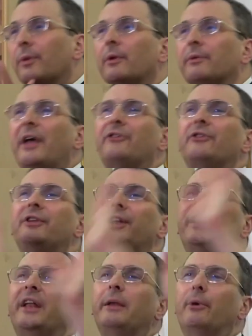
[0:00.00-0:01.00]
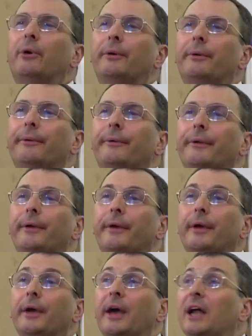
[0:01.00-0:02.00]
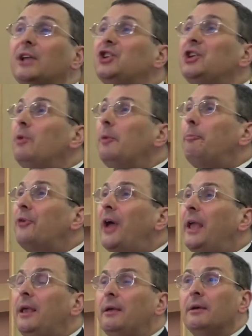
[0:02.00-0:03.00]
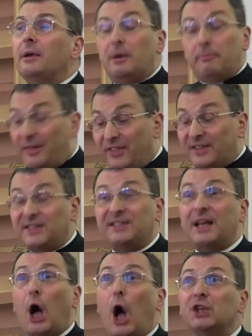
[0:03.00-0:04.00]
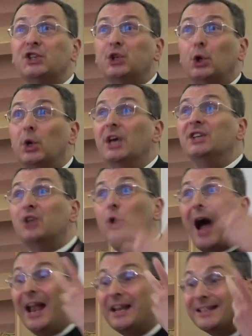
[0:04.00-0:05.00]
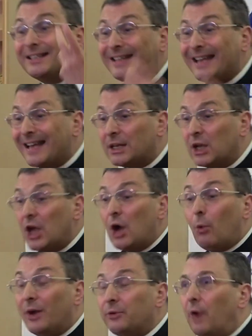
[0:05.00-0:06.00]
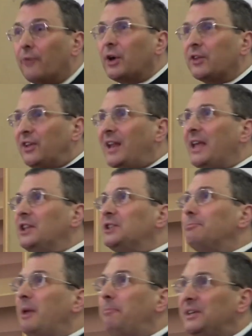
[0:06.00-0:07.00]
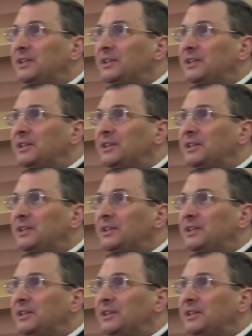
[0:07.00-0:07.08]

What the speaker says: Doesn't need anymore. And she will pray, but that's also, so understand what, of course, the ladies may please